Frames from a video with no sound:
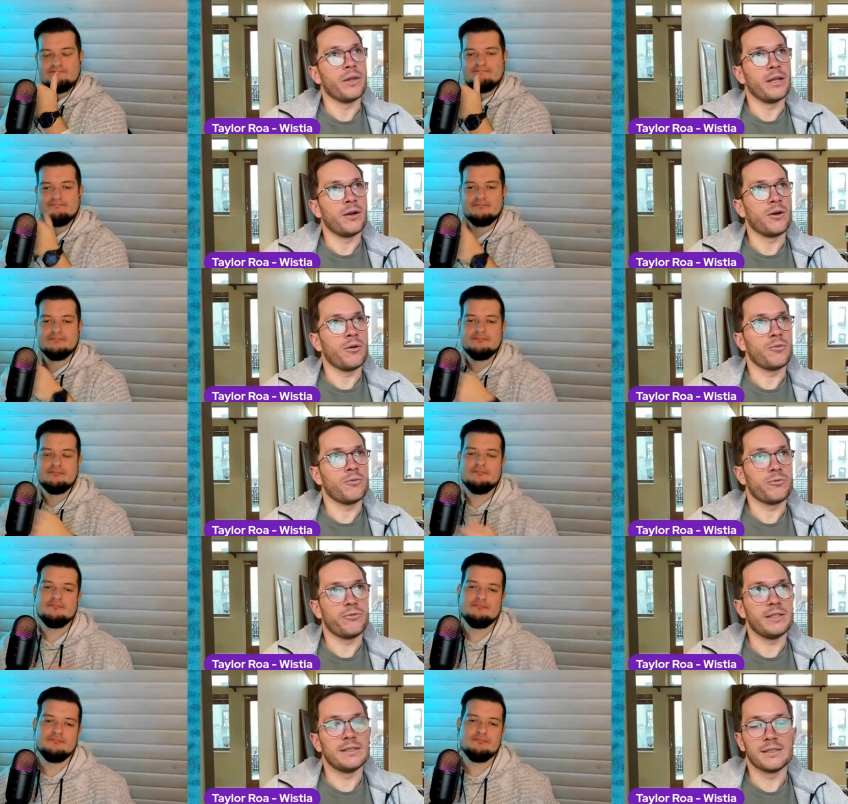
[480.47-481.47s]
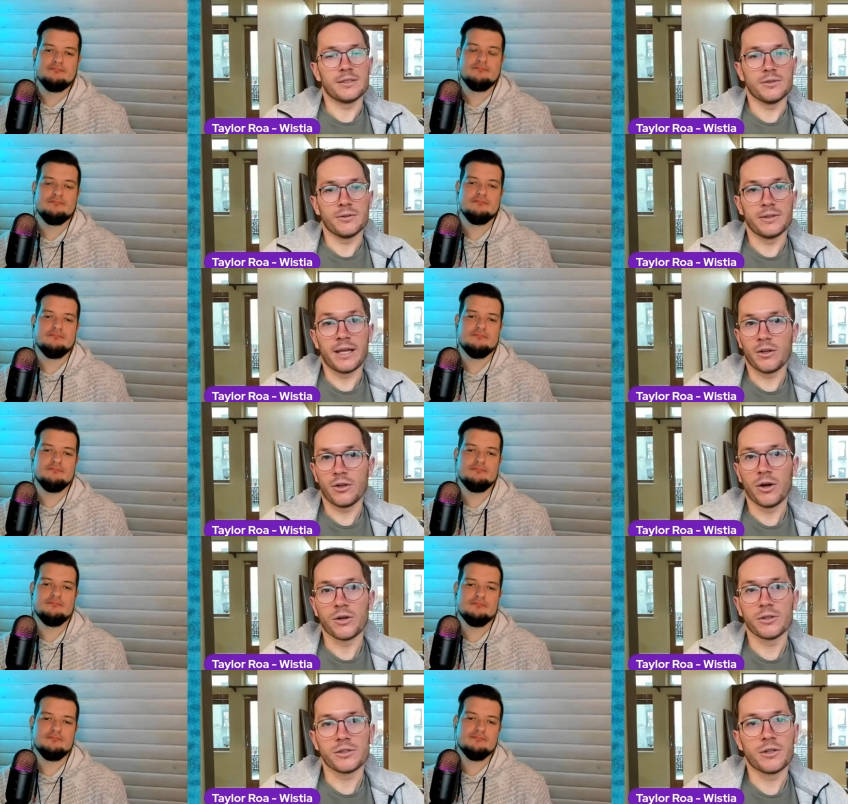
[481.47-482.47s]
Speaker 1: it all feeds into that
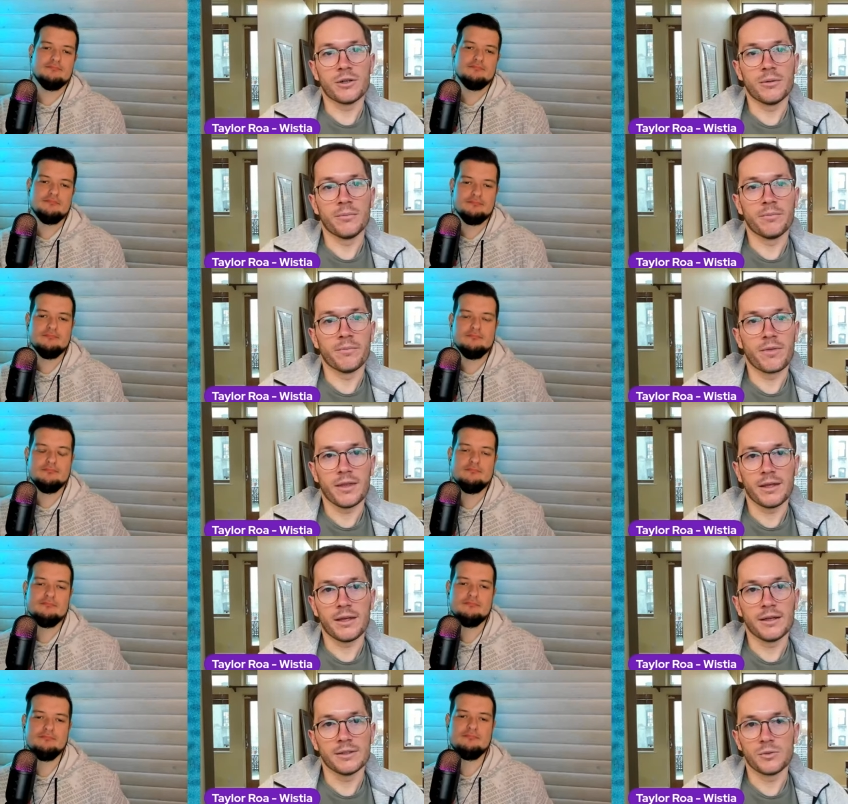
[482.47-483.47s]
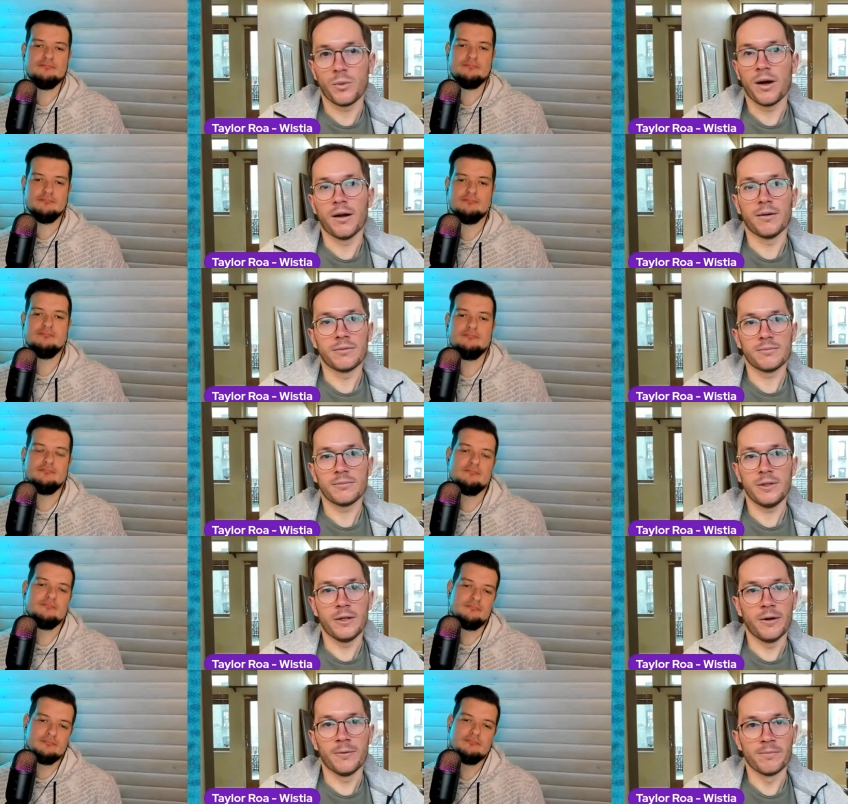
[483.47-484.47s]
longer term thinking as well. You
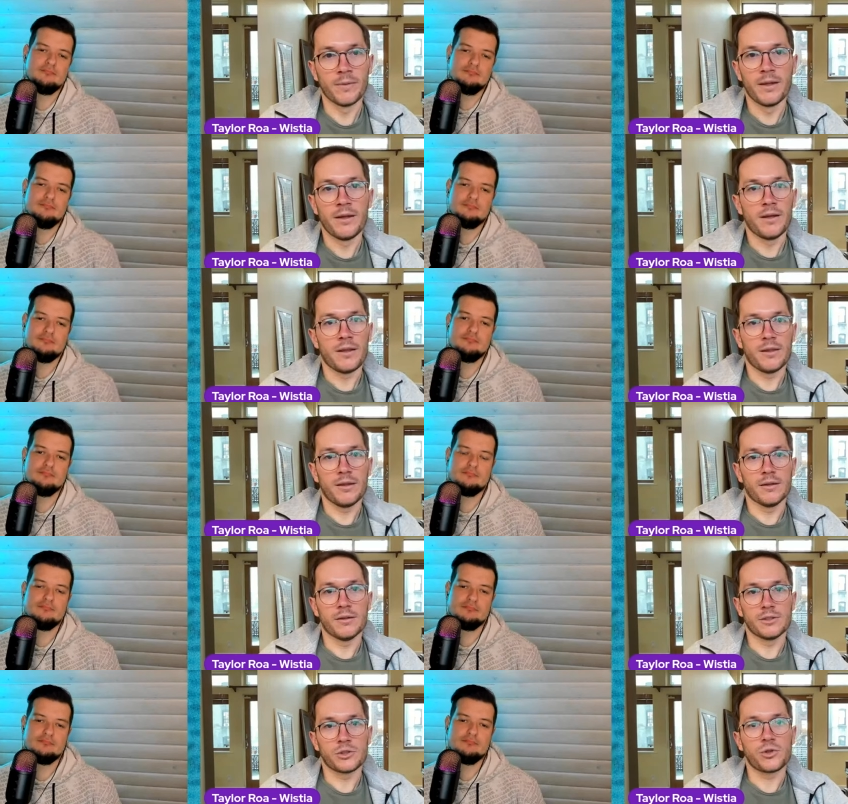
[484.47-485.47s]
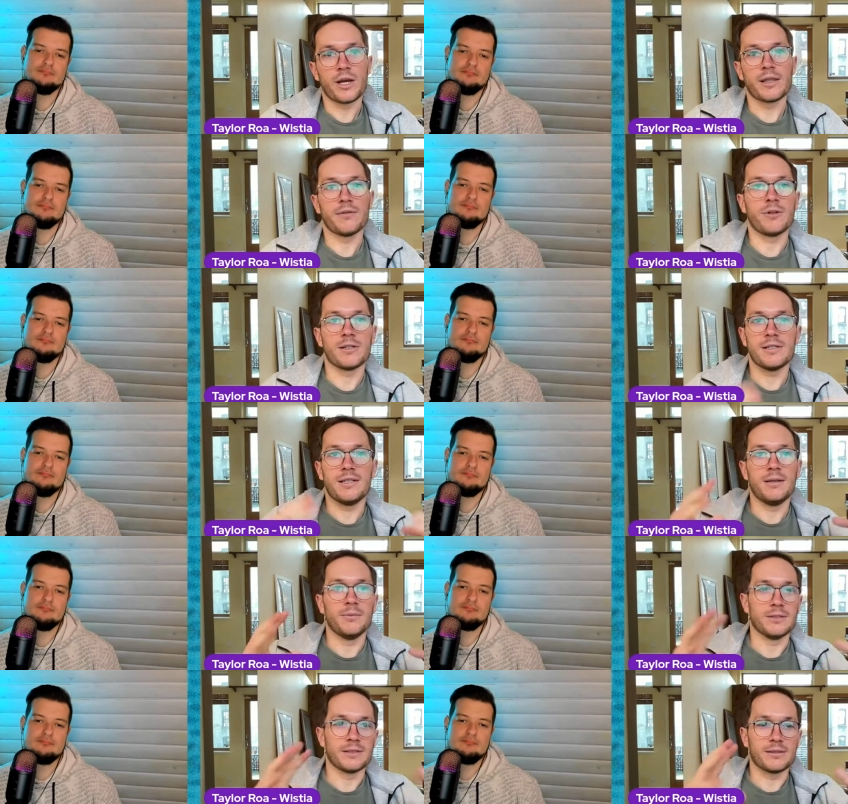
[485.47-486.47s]
know, the the strength of our
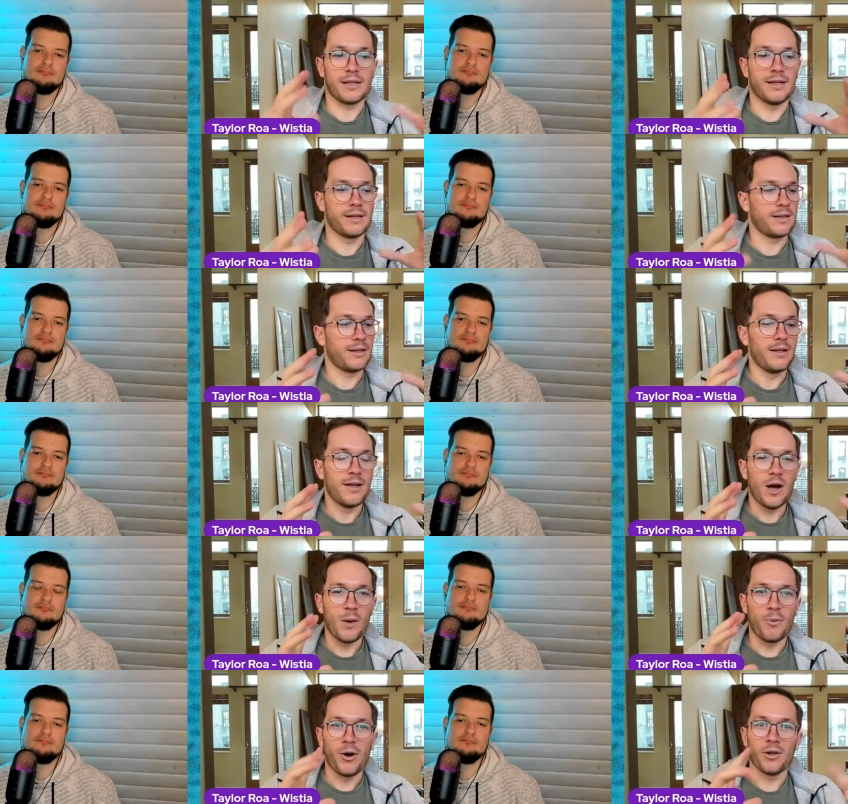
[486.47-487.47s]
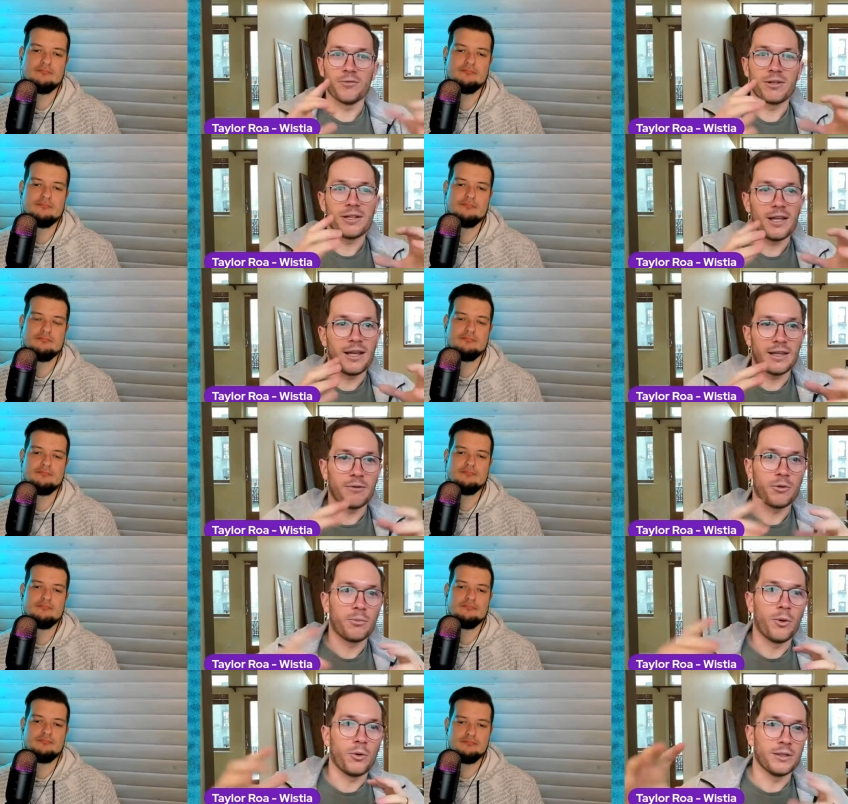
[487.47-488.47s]
team is like a ball of clay that we're
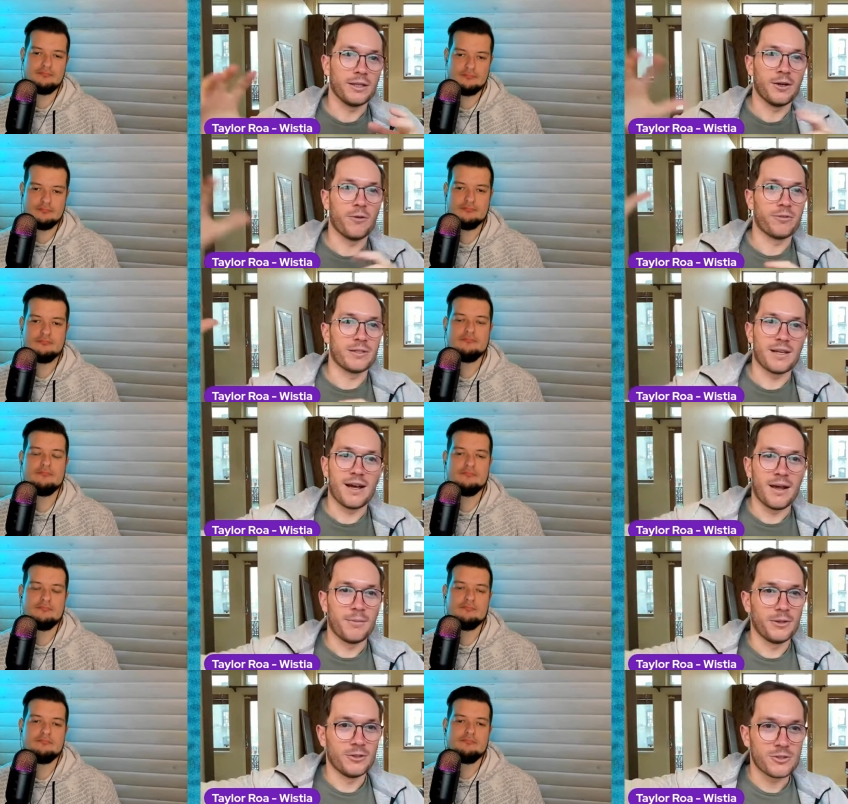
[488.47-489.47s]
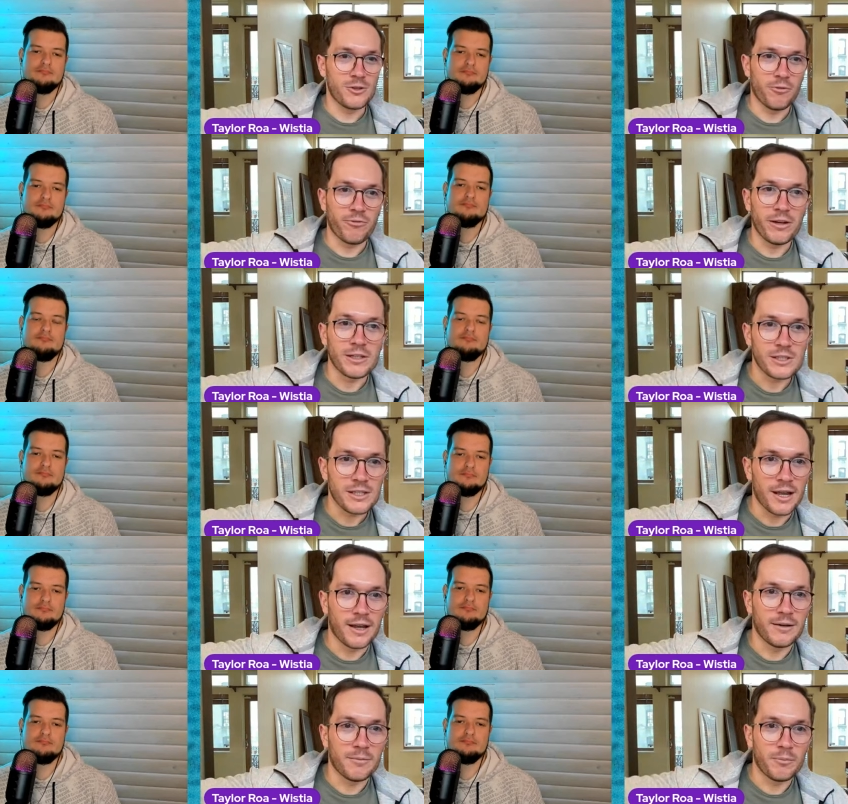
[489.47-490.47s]
molding over time and there's no finish
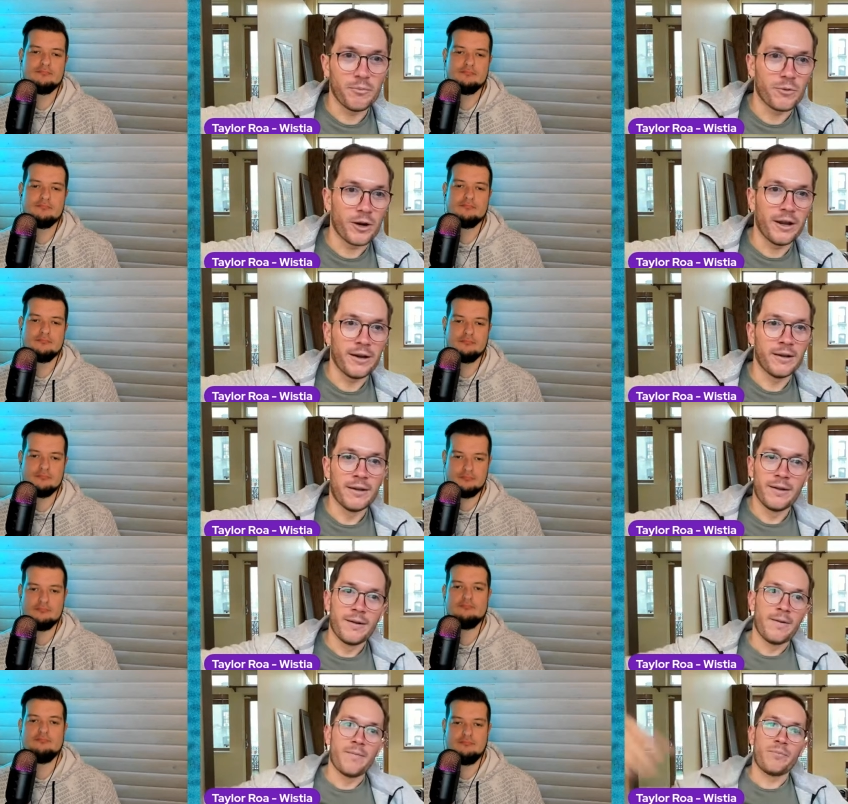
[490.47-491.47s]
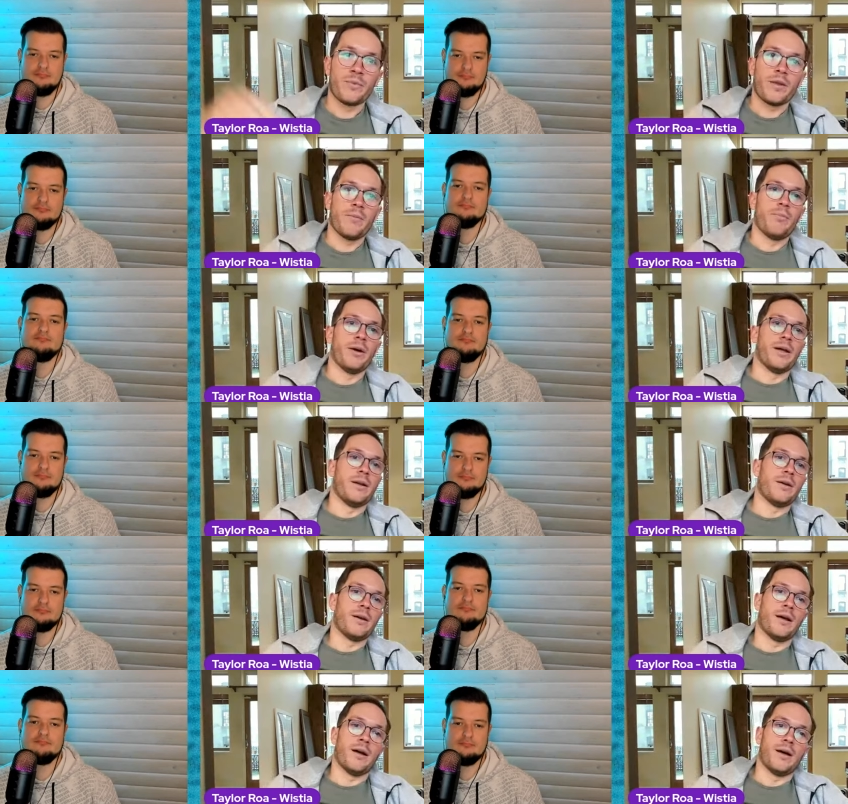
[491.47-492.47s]
line right mm-hmm. Mm-hmm. but
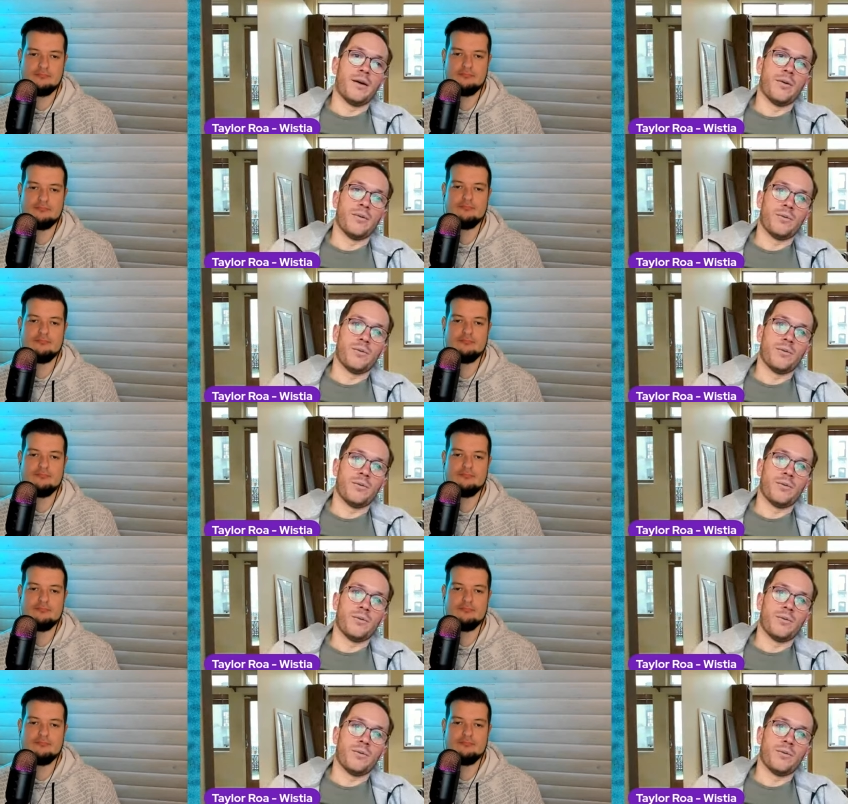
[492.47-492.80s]
uh,